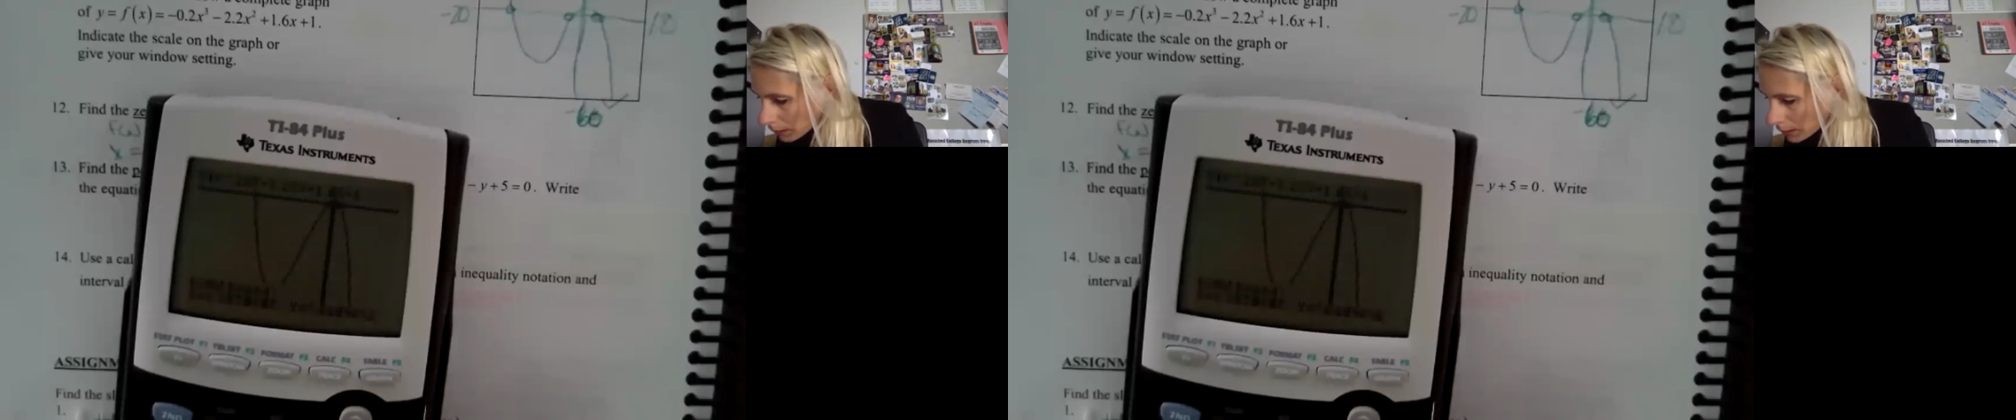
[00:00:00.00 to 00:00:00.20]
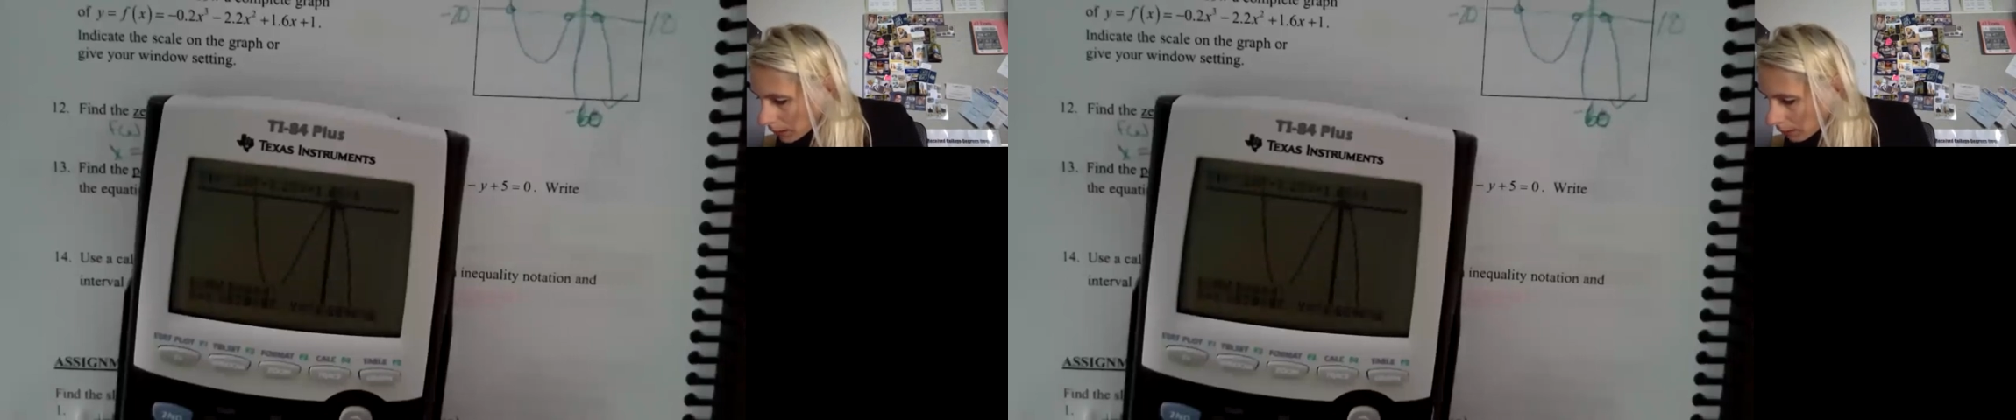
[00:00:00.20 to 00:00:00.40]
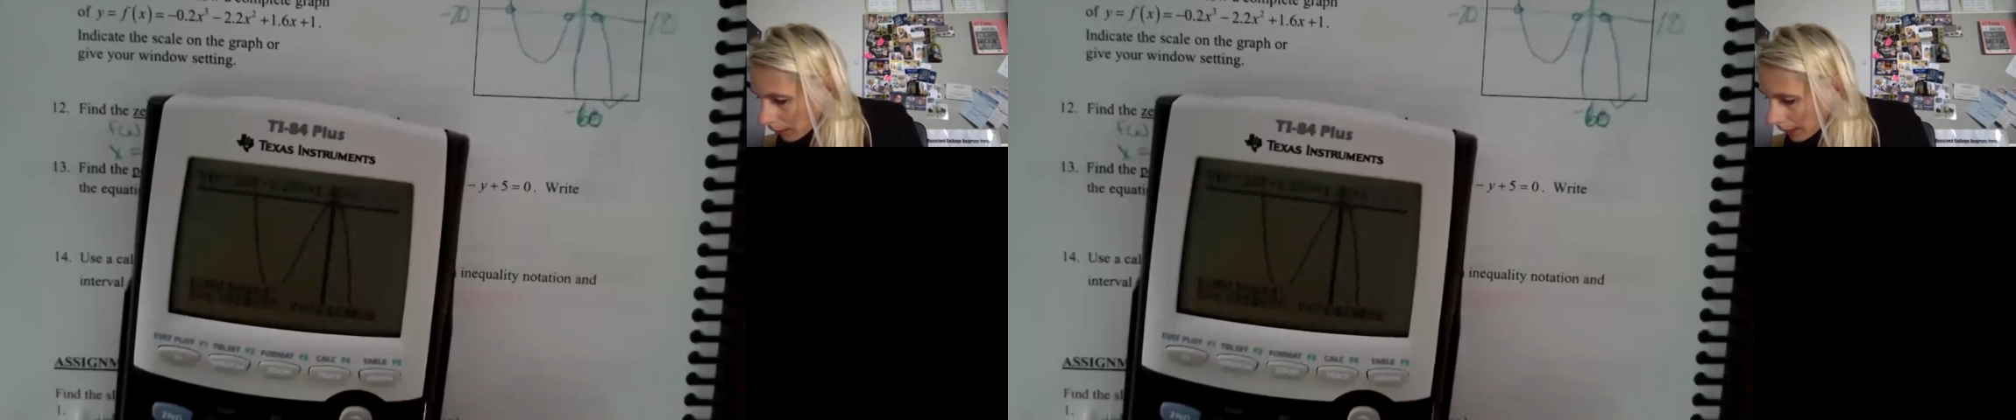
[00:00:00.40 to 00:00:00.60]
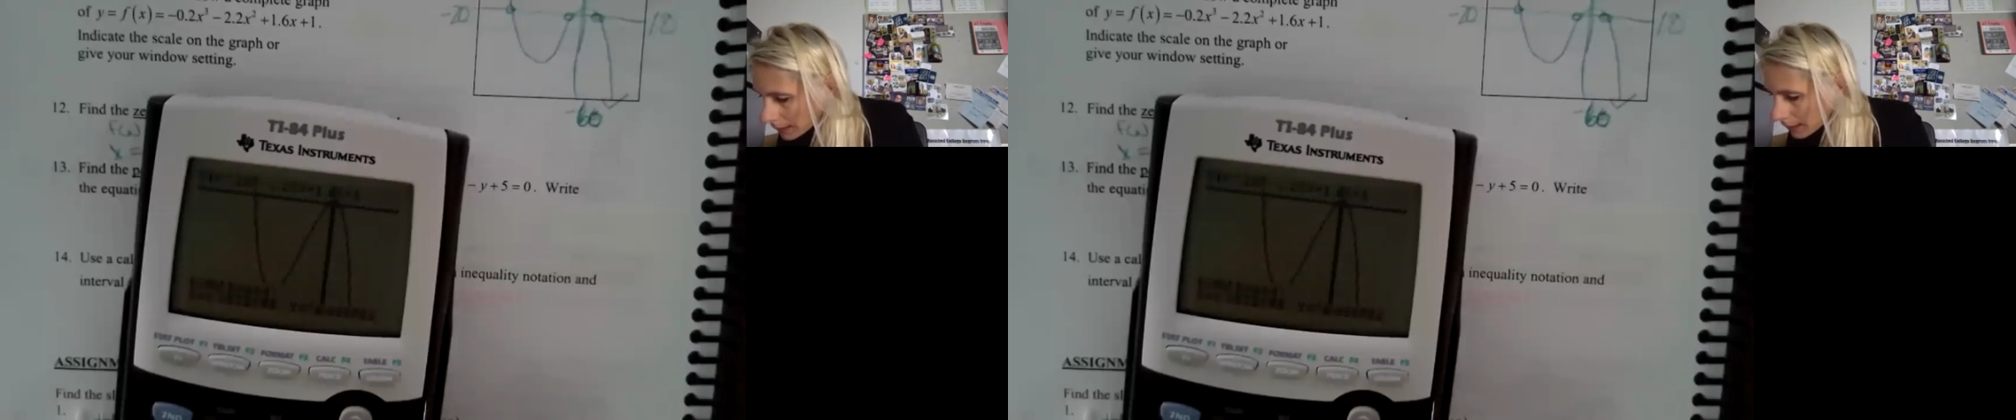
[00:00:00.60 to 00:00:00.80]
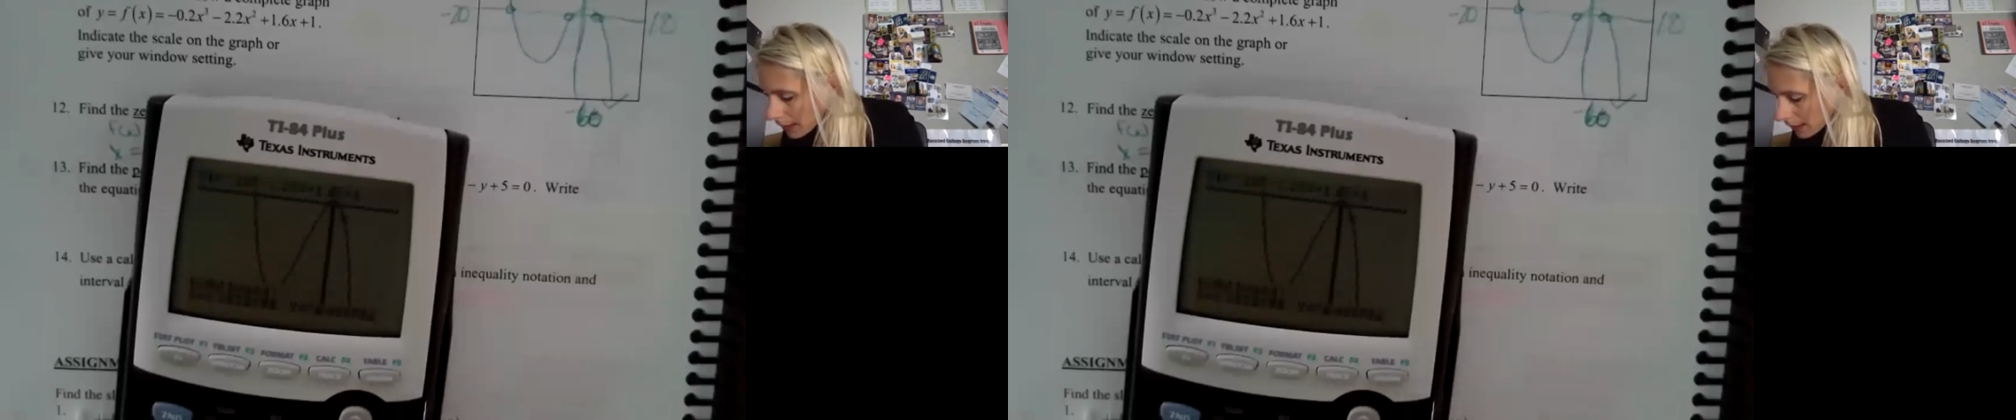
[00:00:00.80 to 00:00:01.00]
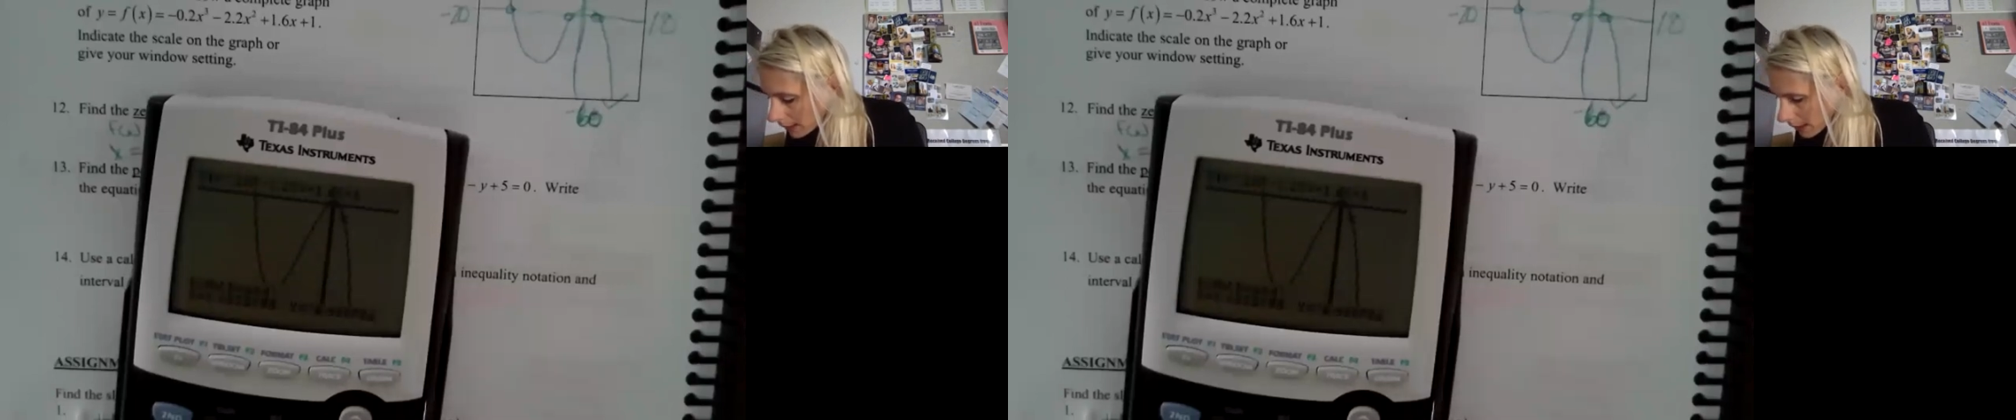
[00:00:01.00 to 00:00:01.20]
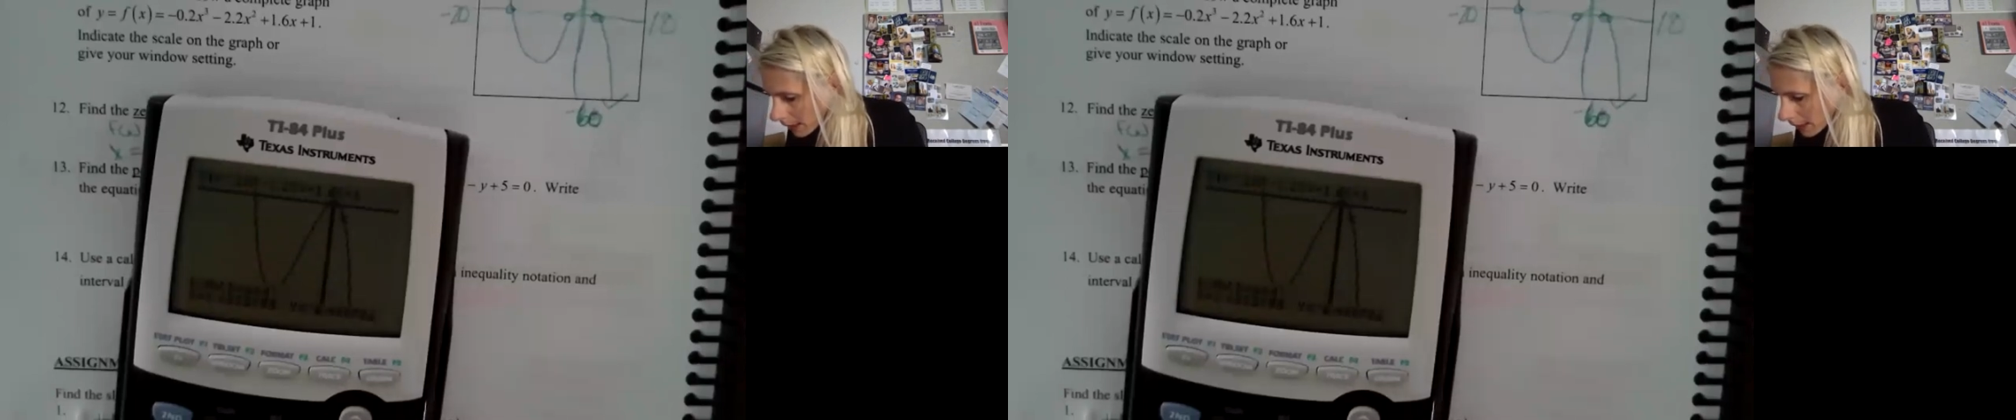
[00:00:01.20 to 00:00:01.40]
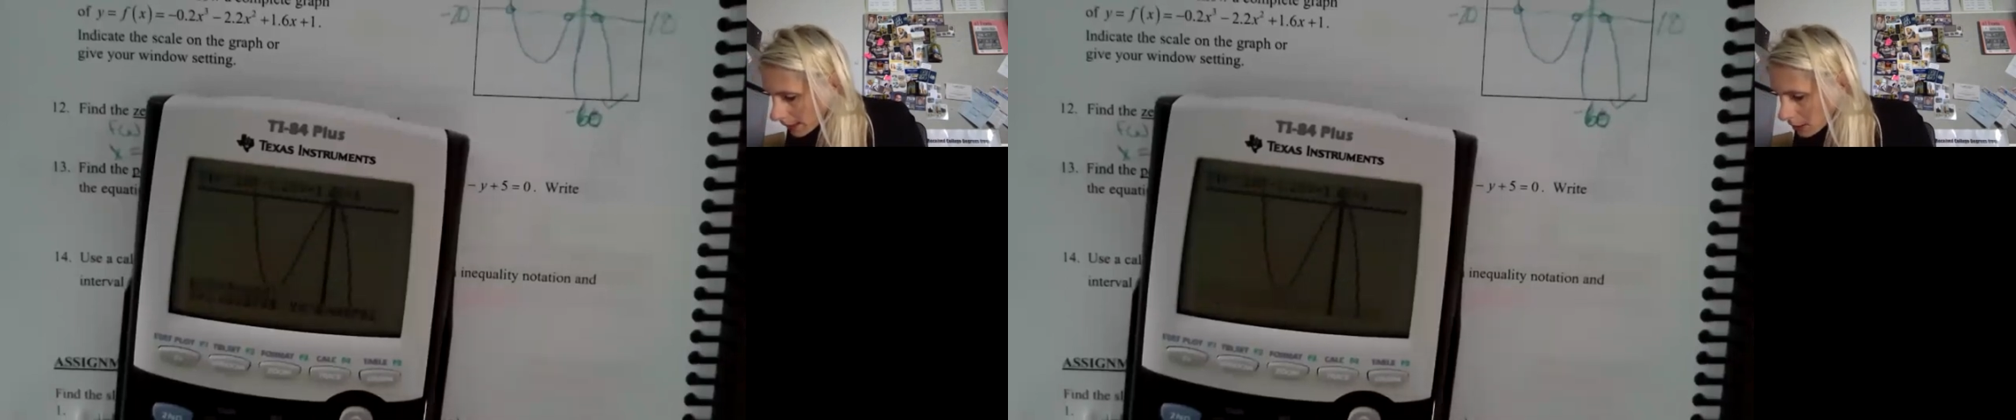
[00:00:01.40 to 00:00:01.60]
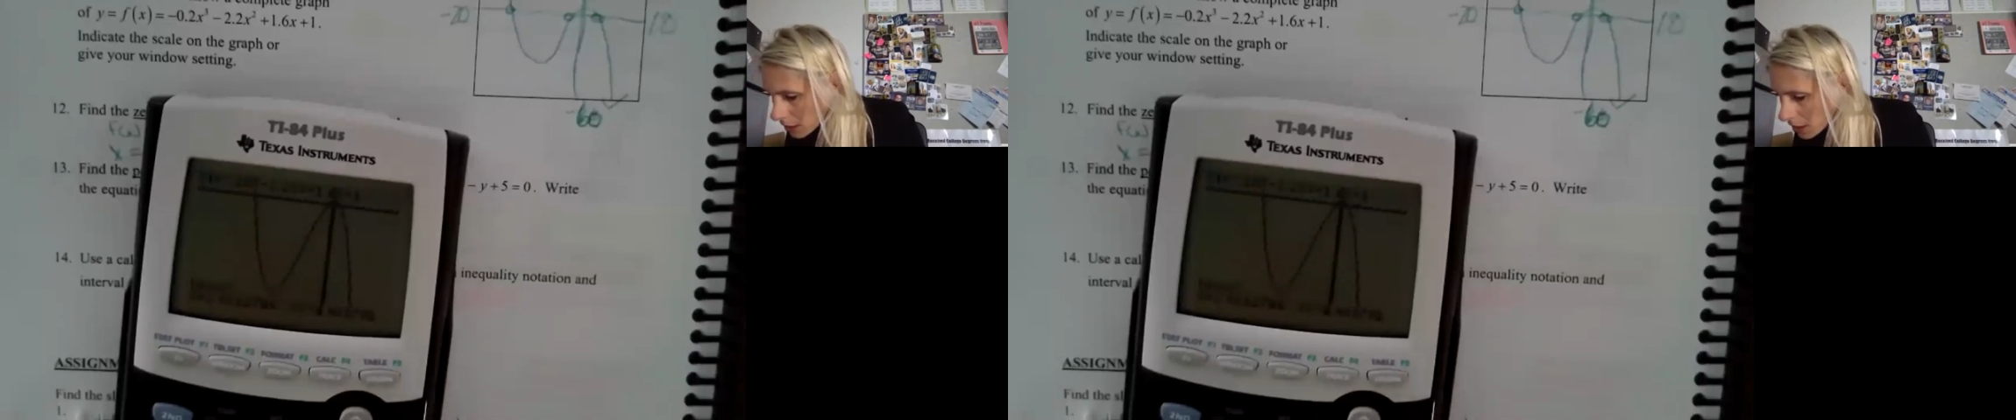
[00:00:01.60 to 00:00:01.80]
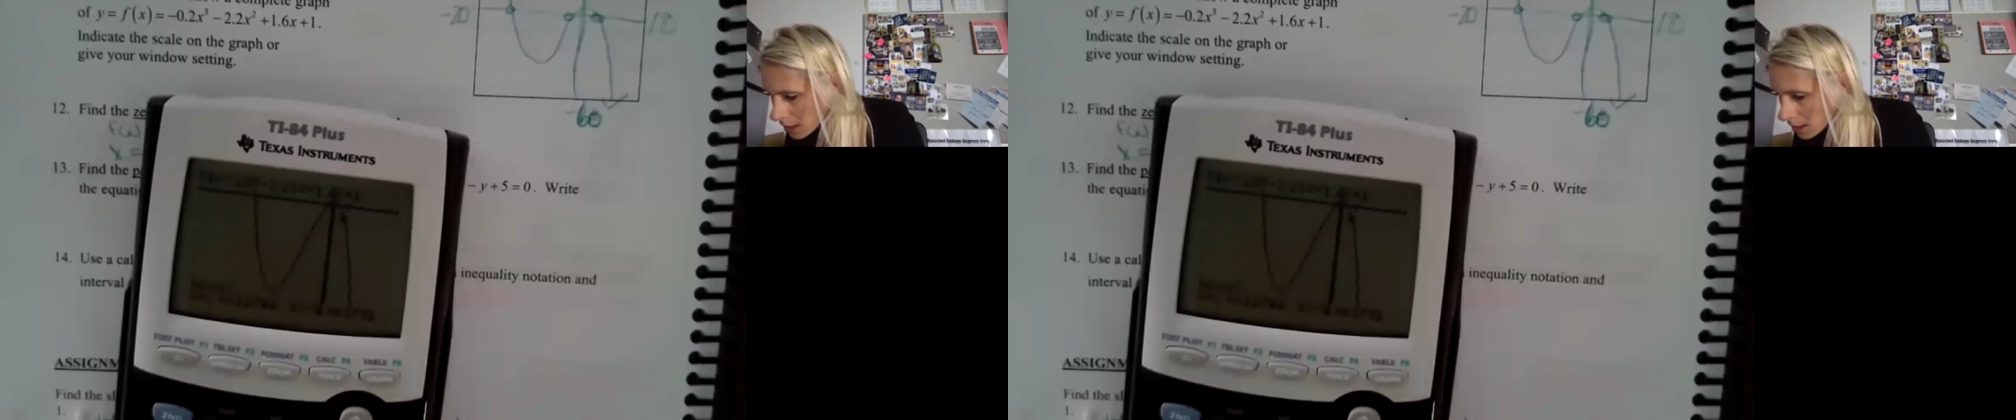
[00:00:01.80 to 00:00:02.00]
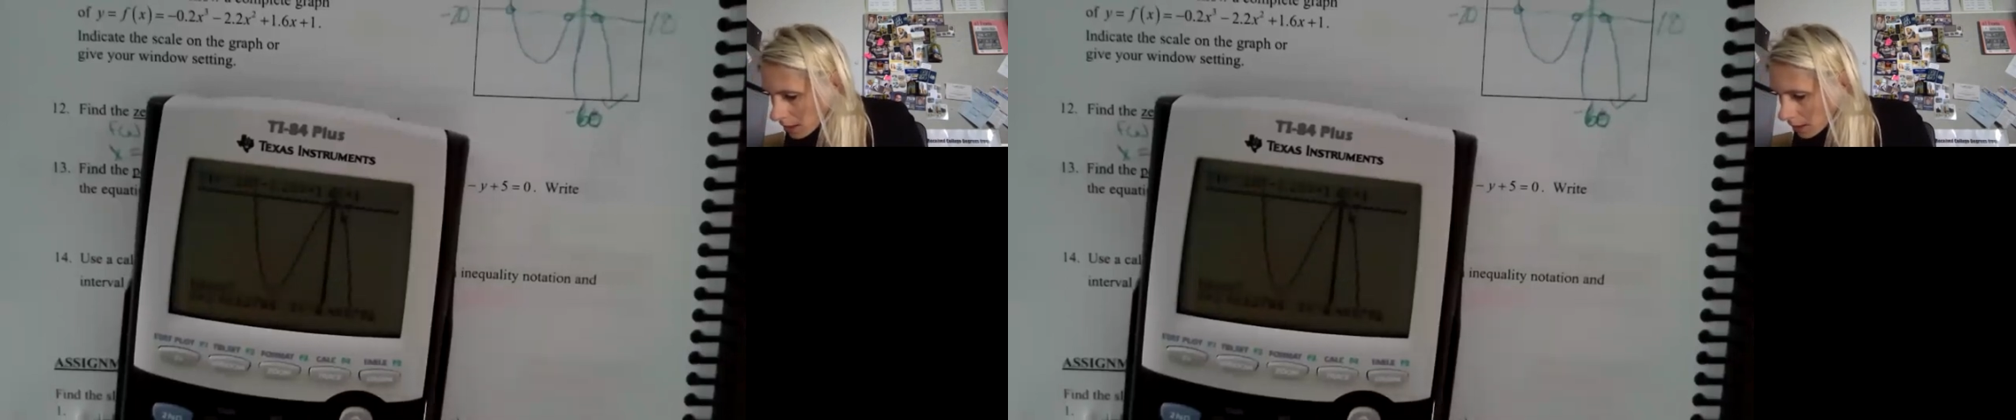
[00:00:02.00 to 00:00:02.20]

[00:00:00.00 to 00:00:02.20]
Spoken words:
to the right side. Enter.